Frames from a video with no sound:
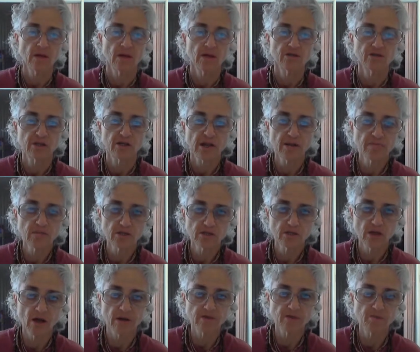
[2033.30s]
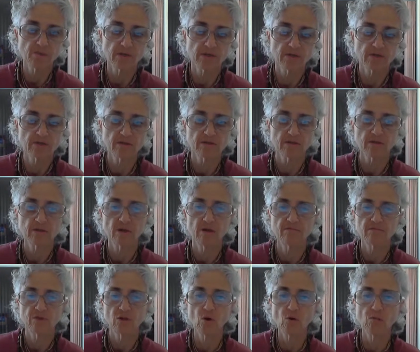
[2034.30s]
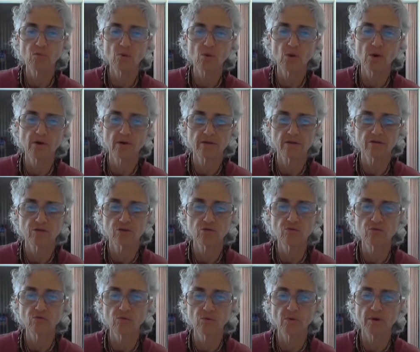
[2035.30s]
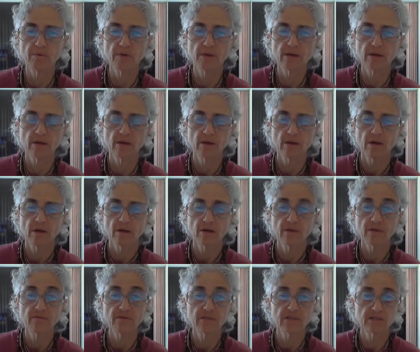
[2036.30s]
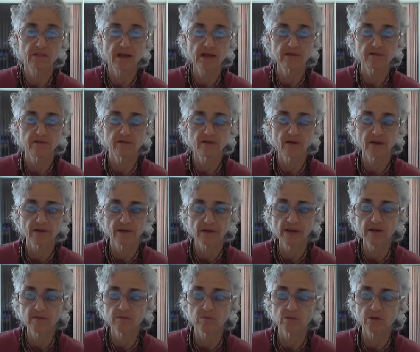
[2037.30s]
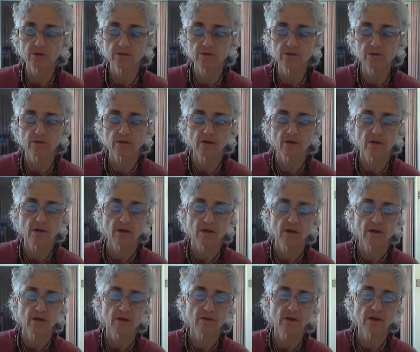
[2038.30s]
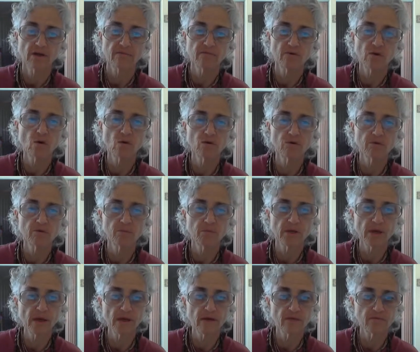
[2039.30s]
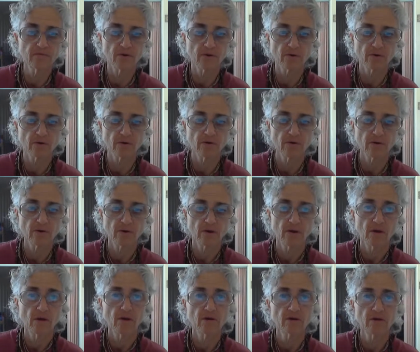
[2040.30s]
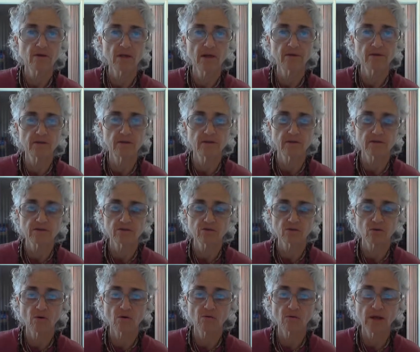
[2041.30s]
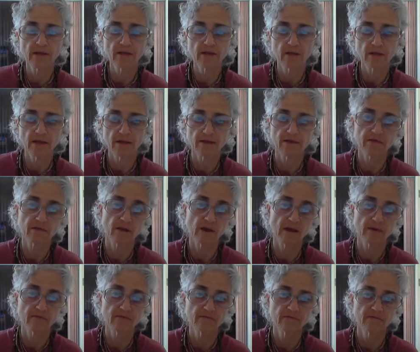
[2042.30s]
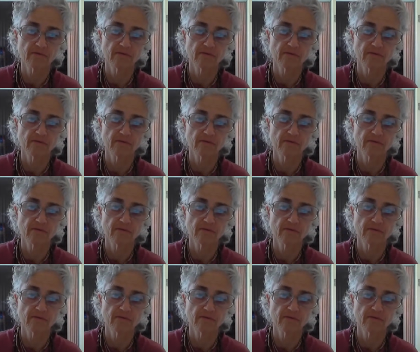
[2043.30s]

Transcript: Shameless husbands of low-born sudra women live exactly like animals, and they have no good behavior, cleanliness, or regulated life.